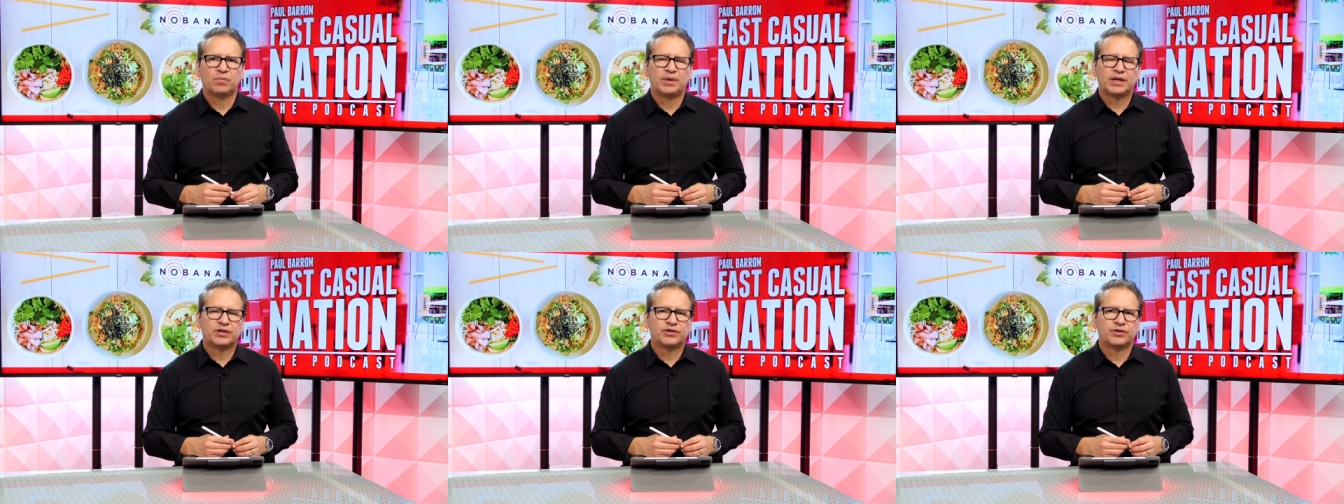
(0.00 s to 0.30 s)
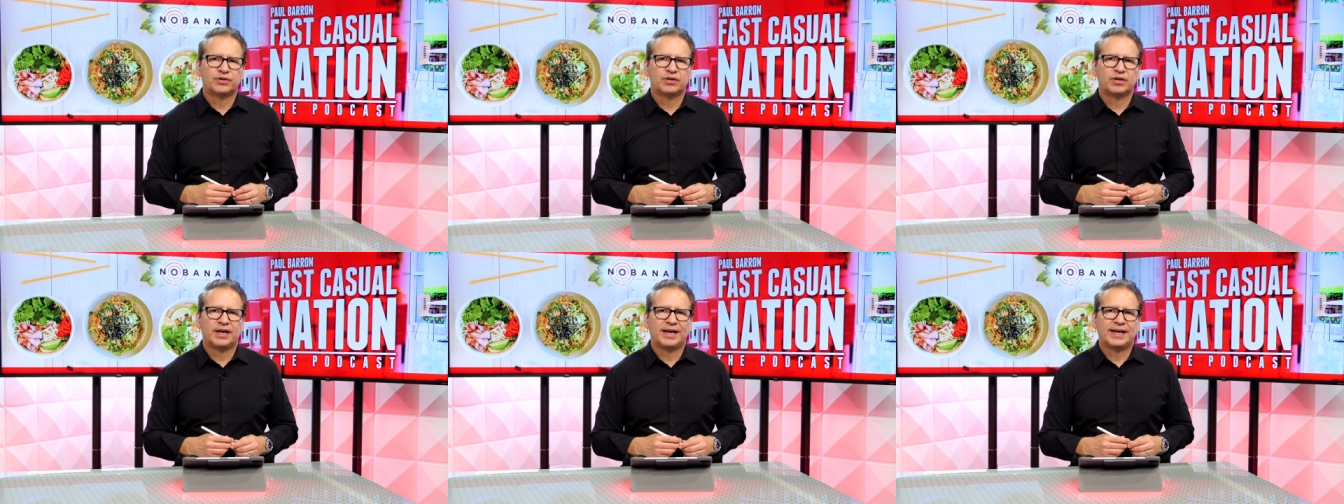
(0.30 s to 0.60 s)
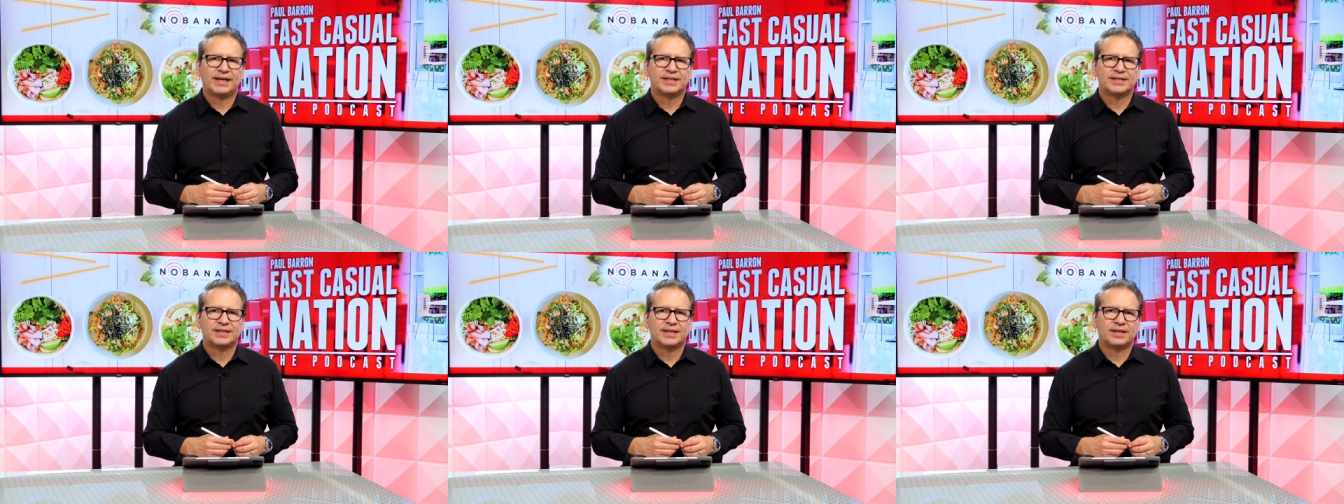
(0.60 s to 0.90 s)
make sure
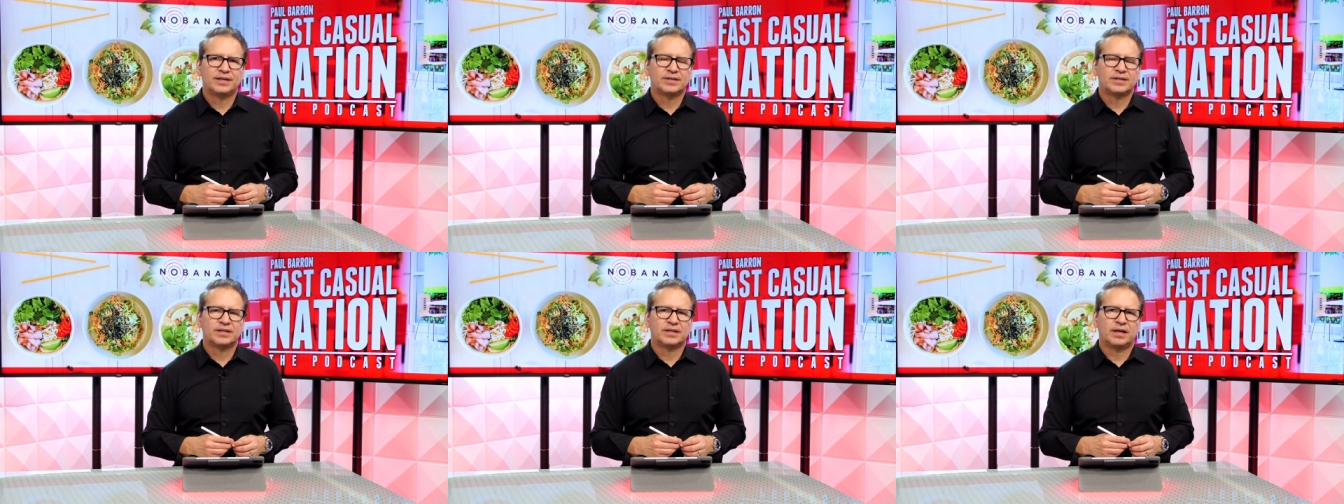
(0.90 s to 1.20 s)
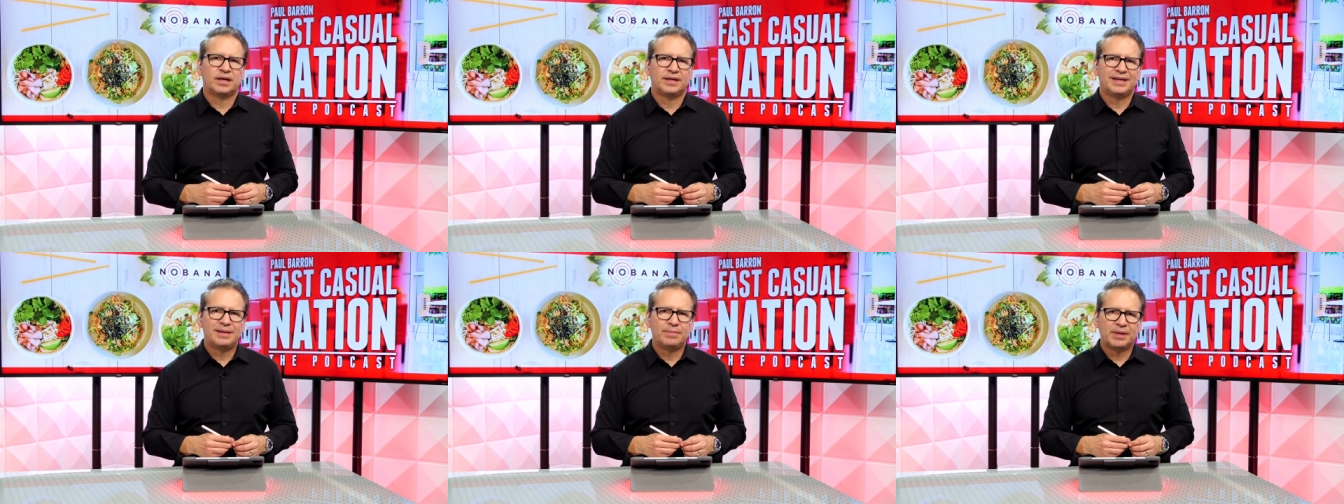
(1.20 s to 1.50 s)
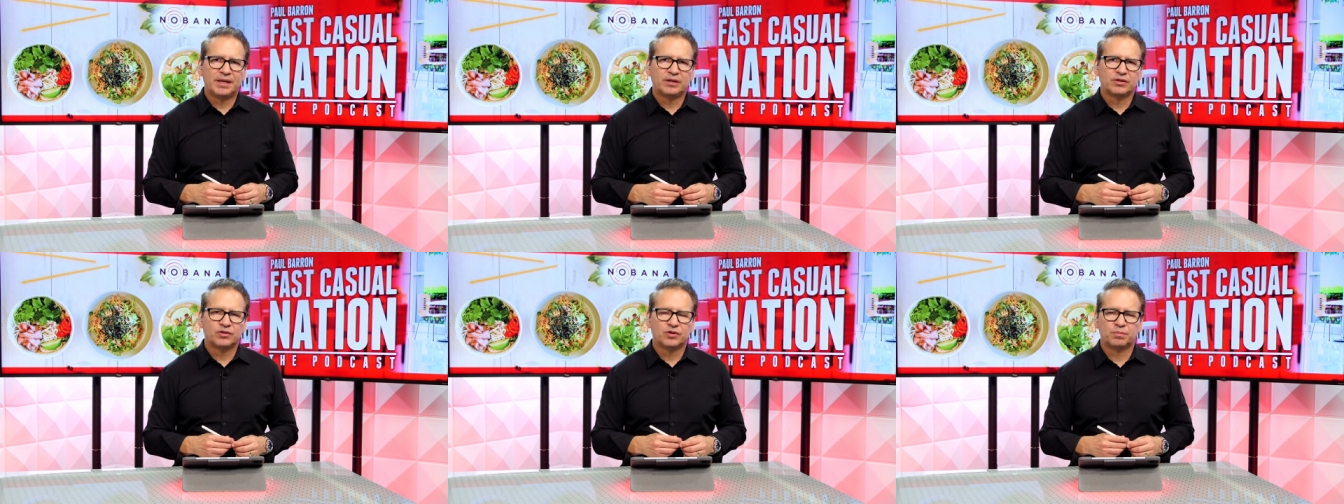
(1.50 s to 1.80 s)
and send us an
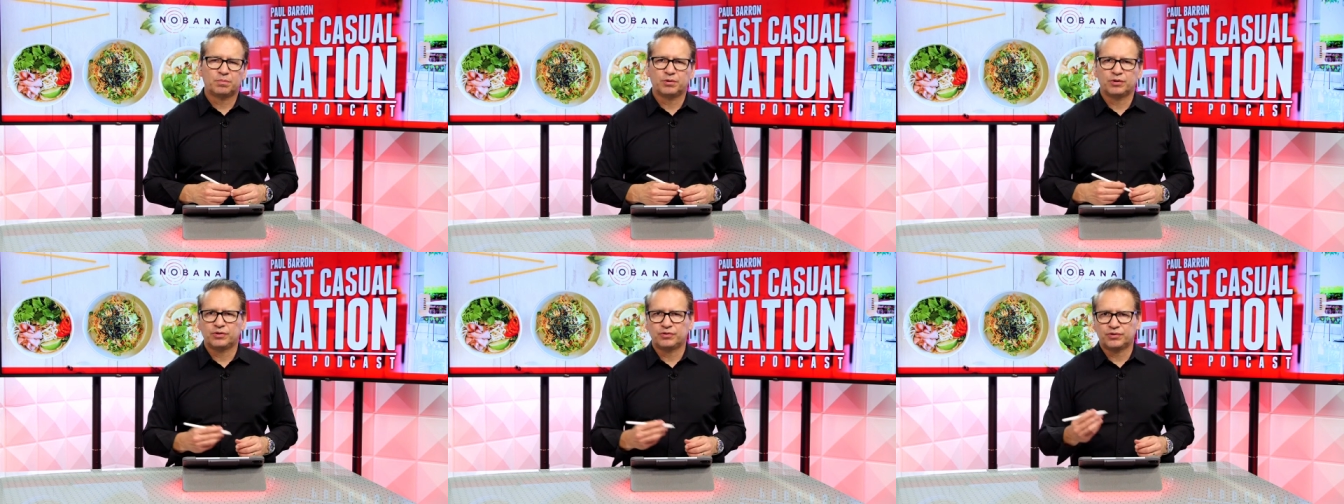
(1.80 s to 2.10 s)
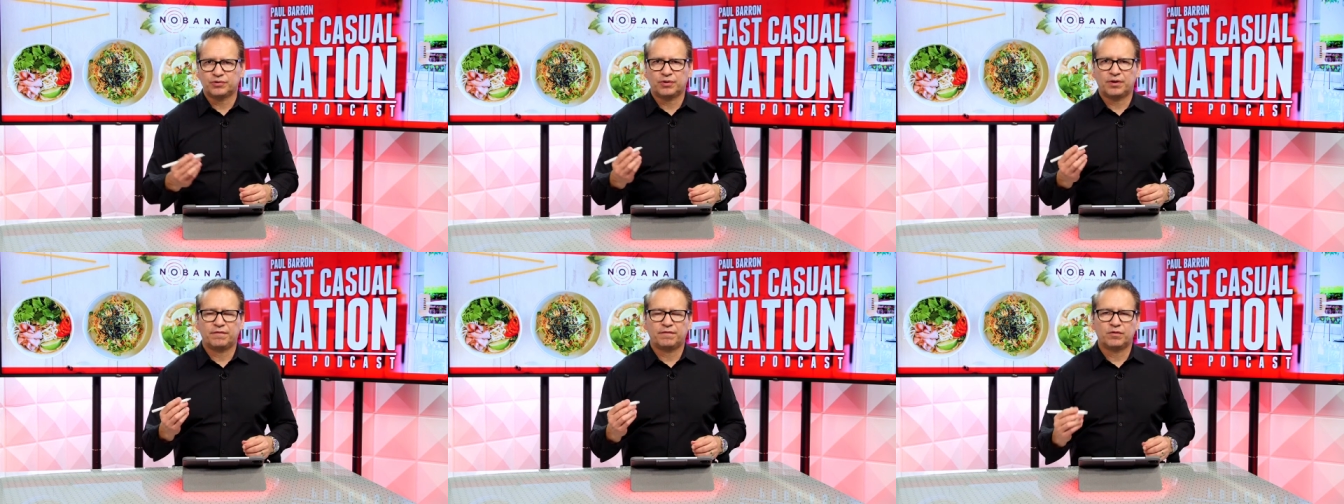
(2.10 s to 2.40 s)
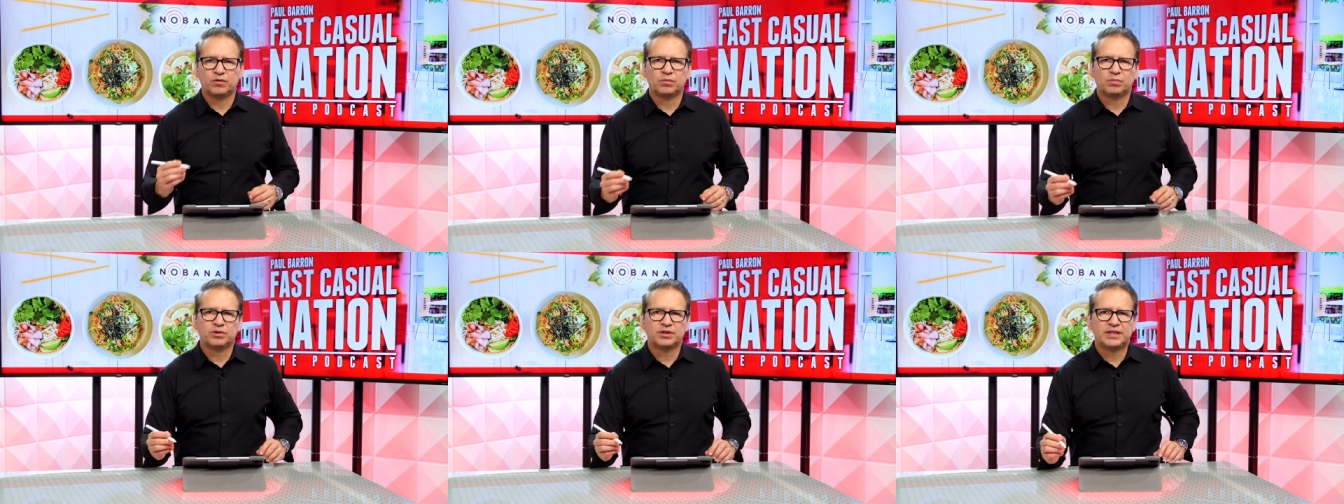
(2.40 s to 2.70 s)
email to producer at
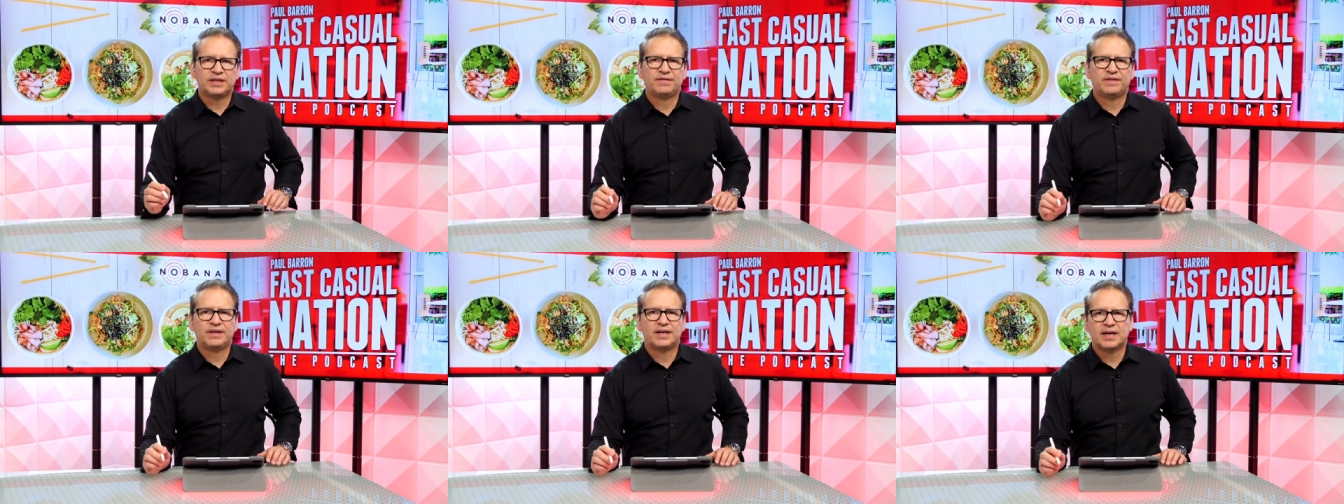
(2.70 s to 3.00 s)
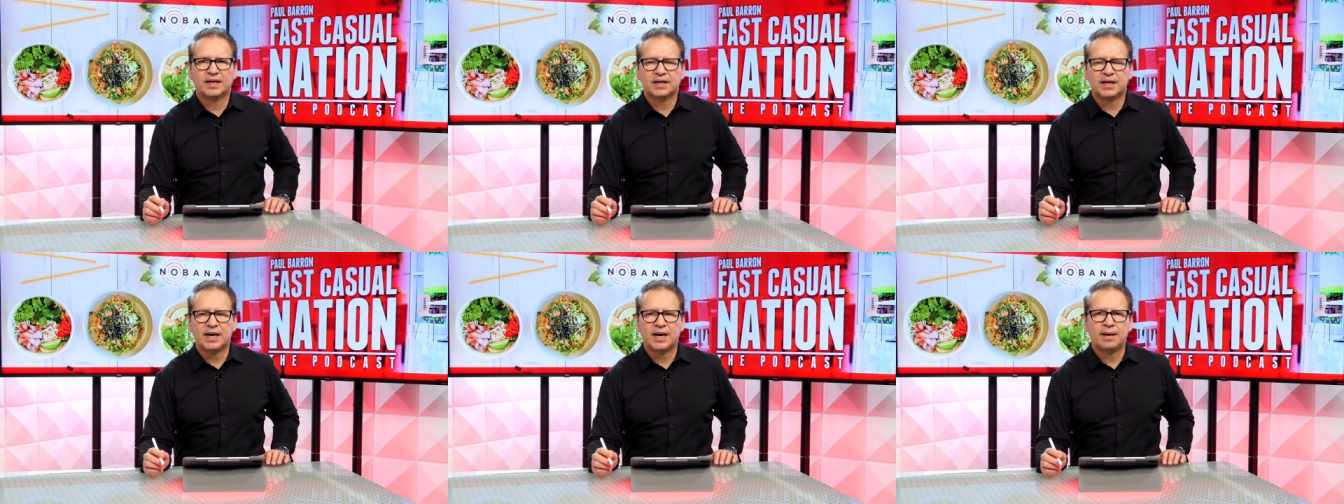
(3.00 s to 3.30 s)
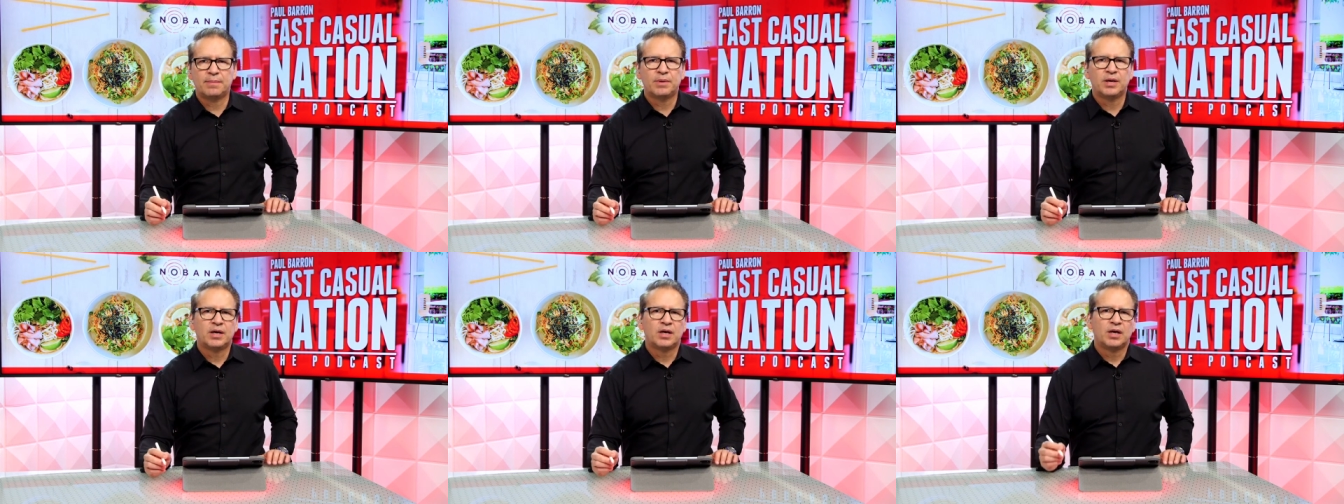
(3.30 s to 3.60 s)
foodable t v dot
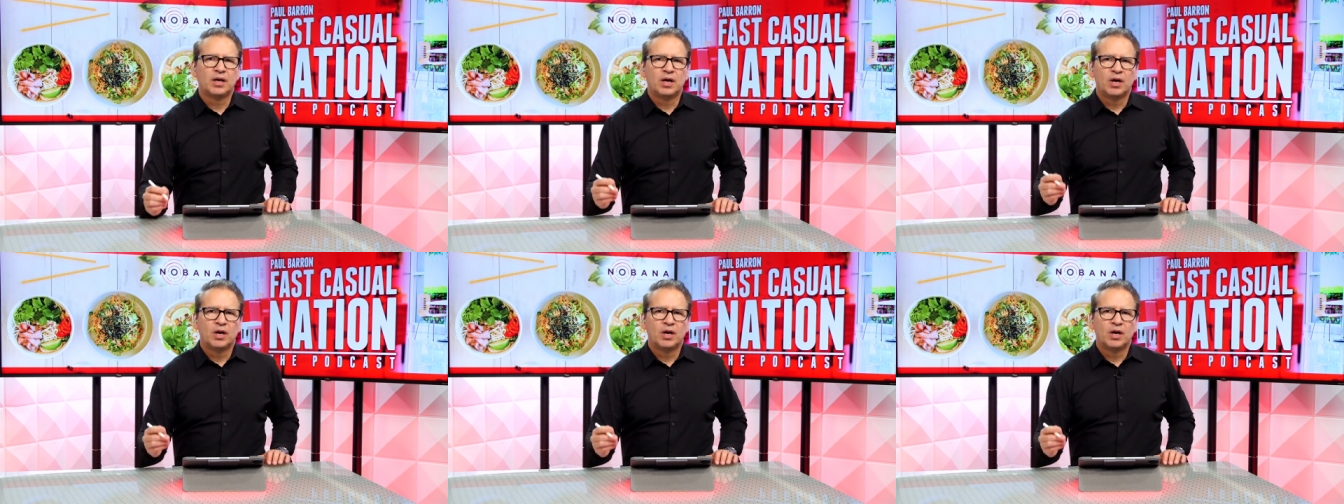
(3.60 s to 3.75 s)
com,